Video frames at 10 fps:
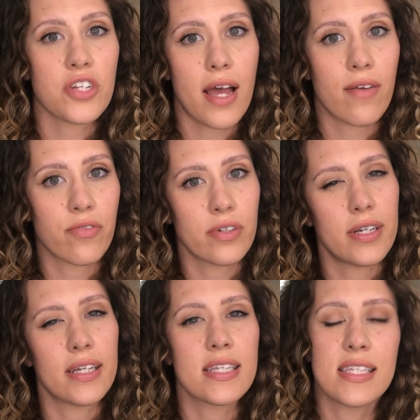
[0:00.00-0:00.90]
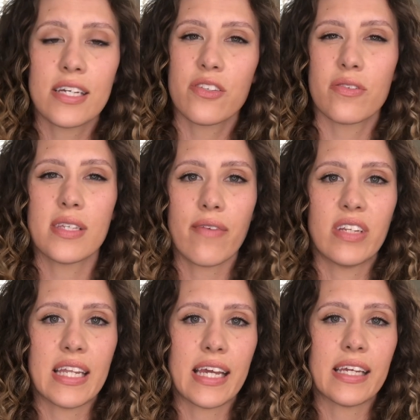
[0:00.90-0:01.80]
every 6 or 7
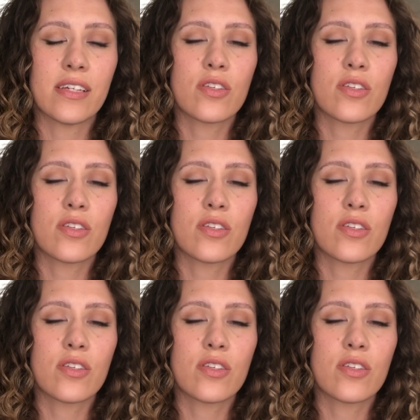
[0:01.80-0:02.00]
days,